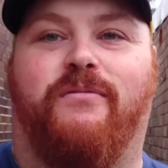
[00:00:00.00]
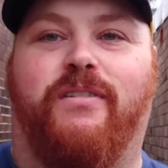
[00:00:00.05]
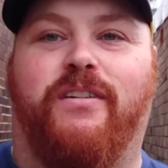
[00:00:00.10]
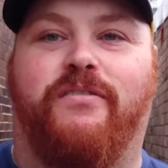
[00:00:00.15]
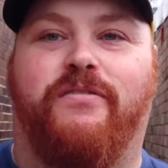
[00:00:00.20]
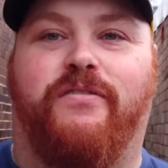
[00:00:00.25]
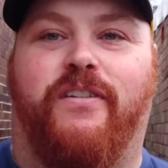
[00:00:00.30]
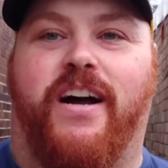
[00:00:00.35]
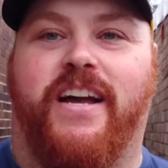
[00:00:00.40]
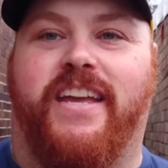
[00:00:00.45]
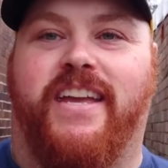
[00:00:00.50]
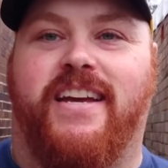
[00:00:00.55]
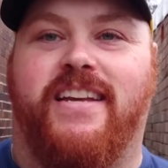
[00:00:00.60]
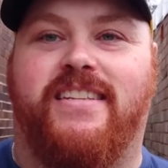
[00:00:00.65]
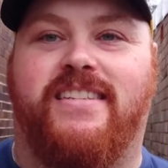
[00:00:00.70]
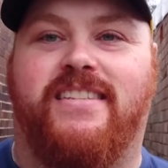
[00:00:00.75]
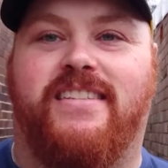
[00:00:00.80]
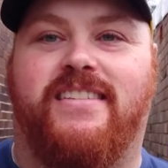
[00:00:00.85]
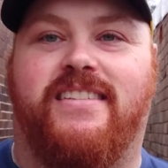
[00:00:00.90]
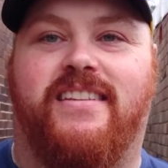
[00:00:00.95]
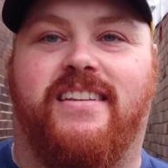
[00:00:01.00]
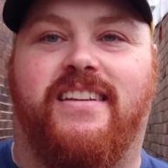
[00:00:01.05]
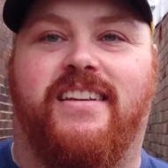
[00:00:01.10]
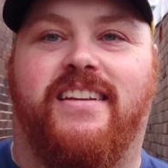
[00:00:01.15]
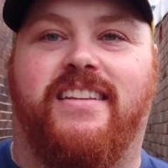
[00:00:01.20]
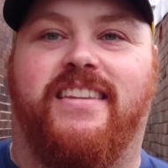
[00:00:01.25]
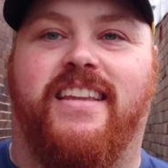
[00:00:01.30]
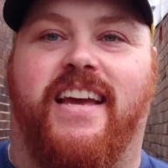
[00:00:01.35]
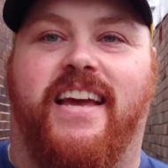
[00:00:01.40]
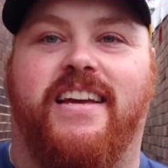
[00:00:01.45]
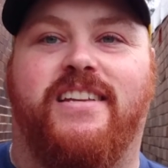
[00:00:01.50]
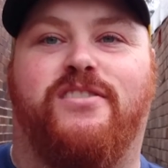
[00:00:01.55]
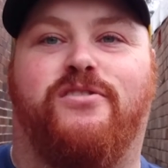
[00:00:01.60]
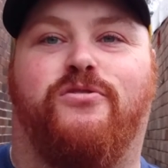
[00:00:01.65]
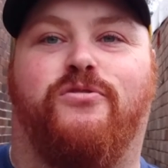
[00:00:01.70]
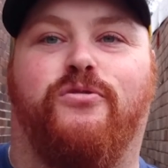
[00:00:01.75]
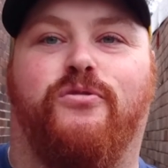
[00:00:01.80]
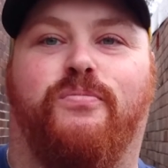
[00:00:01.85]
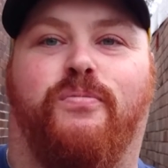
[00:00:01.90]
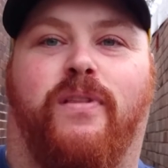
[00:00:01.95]
with, I guess, the
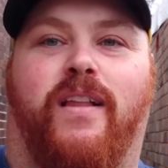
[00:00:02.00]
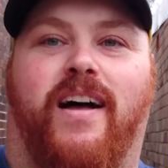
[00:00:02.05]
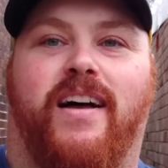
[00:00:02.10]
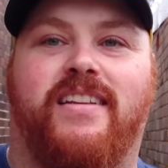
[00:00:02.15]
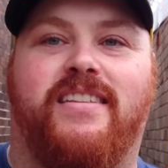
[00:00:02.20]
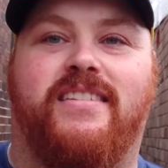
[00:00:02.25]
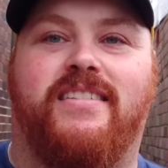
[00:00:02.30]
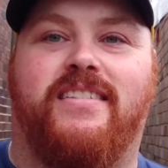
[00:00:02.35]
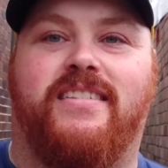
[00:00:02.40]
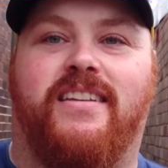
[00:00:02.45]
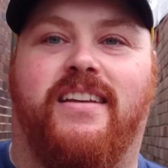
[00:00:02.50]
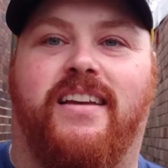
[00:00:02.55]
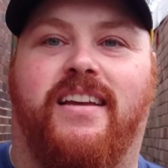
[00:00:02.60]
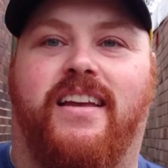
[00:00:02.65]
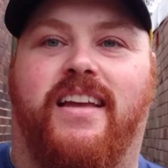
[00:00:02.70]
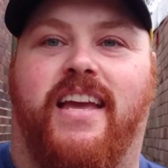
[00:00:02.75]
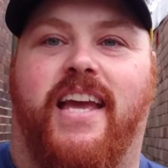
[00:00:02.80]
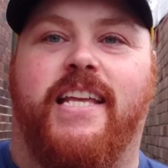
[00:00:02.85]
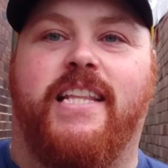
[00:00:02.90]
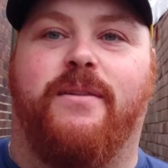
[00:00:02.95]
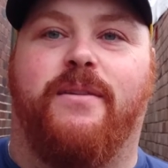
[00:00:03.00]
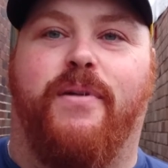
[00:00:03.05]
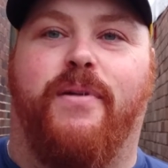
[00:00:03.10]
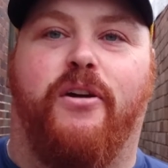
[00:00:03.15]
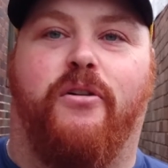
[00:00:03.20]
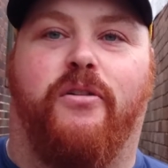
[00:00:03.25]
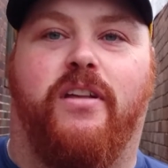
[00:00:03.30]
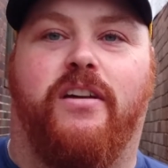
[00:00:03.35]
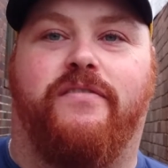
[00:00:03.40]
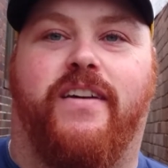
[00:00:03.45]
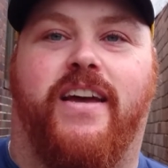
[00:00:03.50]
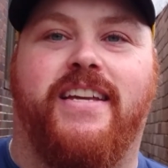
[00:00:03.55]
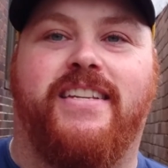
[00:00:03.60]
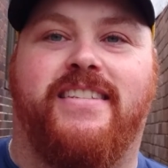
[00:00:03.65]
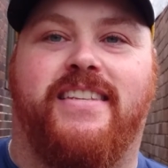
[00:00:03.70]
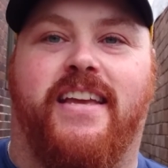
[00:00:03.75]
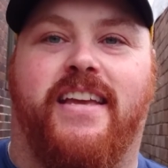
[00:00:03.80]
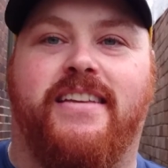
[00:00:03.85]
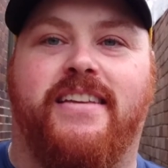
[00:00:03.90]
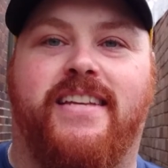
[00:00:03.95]
S2 Plus in the BLF
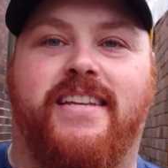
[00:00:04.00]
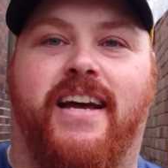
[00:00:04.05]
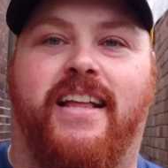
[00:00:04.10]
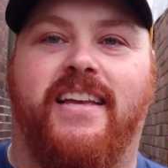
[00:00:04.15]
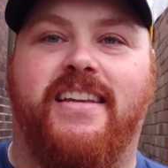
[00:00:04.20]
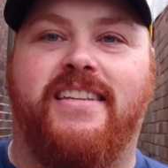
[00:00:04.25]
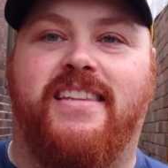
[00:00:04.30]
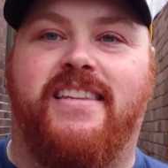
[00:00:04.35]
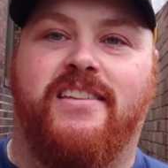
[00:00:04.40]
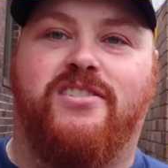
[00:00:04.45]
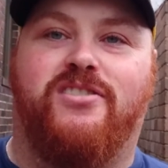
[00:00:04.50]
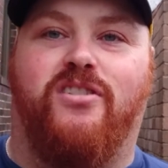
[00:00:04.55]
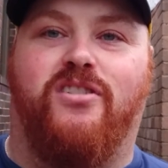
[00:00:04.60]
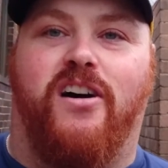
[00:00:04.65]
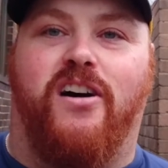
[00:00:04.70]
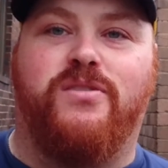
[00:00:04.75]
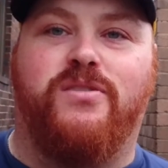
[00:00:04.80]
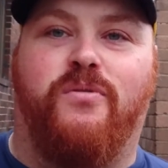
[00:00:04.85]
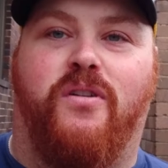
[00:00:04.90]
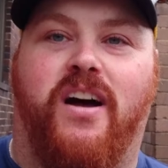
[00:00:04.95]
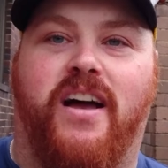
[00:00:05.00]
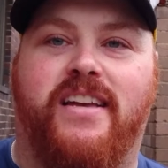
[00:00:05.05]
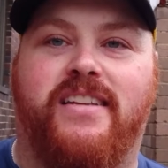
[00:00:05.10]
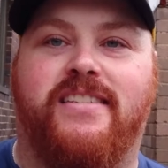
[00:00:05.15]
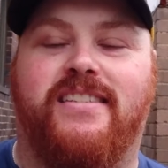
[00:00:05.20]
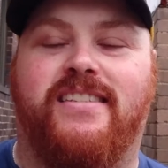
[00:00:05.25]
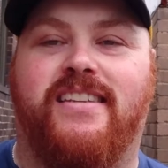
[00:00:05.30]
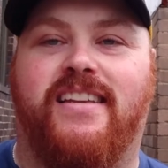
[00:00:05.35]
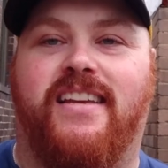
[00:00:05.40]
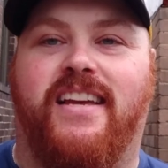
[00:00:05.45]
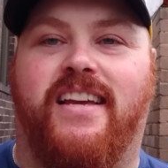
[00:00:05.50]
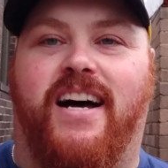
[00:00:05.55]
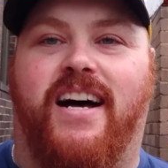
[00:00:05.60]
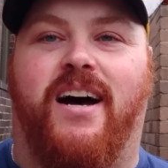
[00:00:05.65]
A6, at least in size wise.